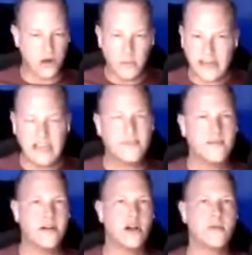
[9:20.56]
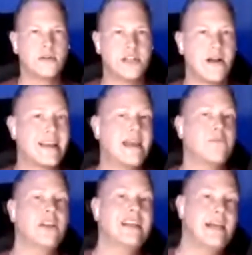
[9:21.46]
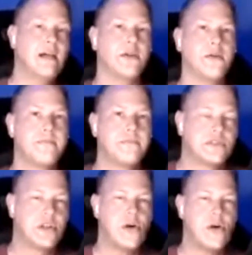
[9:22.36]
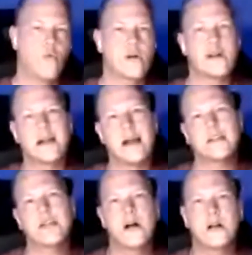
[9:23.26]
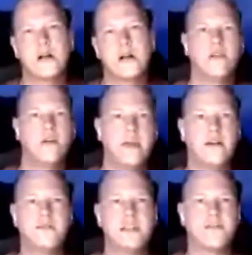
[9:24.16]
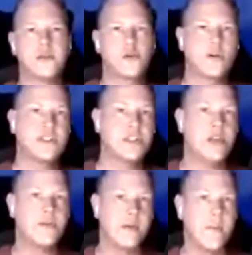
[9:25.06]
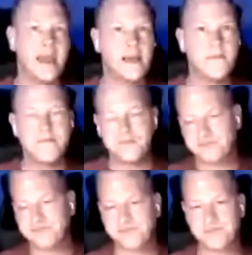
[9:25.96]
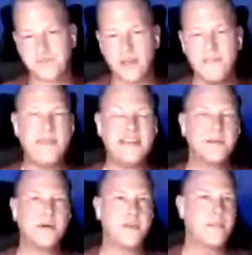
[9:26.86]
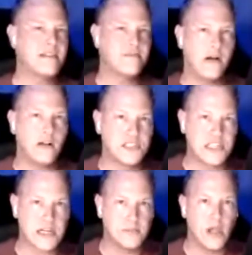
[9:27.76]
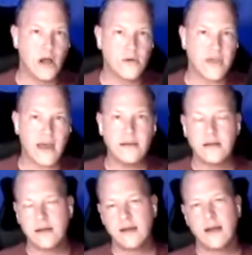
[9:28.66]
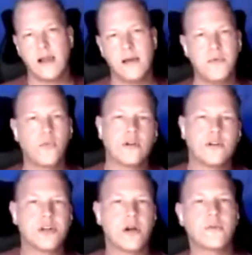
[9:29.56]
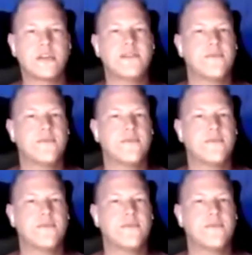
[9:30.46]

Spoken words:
many different variables there, I can't really tell you. So we're going to kind of talk about a little bit of the different choices that you can make, maybe some of the pitfalls that come along with that. And we're going to start with the different